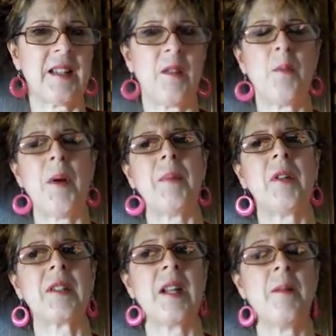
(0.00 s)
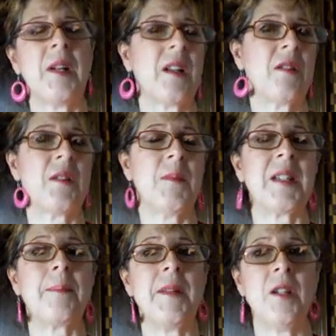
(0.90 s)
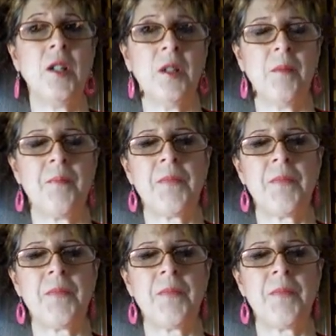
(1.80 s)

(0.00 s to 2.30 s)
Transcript: Then the puppet looks at him and he goes, it must be you.